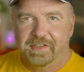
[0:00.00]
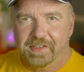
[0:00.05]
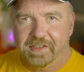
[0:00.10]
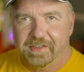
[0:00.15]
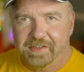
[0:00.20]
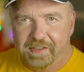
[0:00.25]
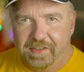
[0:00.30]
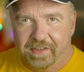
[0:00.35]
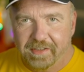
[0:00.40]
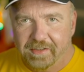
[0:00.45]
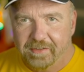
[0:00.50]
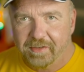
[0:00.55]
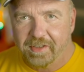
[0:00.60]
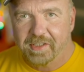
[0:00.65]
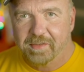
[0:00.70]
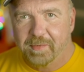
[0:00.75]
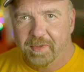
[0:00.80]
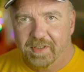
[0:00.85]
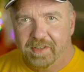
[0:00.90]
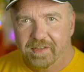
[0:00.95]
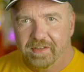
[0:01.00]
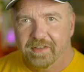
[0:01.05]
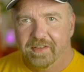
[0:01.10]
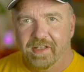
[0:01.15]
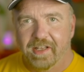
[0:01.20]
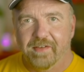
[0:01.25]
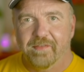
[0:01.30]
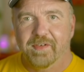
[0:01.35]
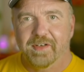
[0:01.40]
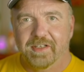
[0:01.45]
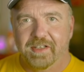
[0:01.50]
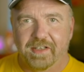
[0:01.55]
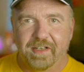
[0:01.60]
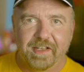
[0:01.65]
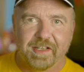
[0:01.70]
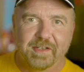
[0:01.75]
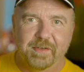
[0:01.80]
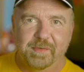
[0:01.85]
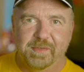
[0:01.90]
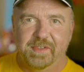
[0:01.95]
instant. Trust me, every
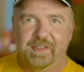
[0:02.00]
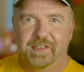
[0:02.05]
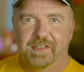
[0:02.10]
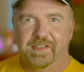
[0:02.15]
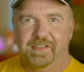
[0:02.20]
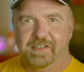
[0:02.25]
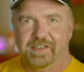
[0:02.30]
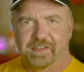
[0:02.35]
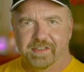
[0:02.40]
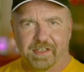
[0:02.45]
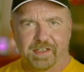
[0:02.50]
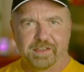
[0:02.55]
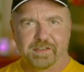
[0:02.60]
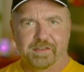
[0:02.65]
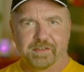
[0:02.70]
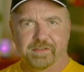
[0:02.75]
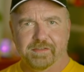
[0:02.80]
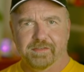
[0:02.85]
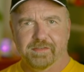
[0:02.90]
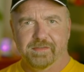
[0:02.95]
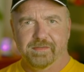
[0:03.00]
delay you see is intentional.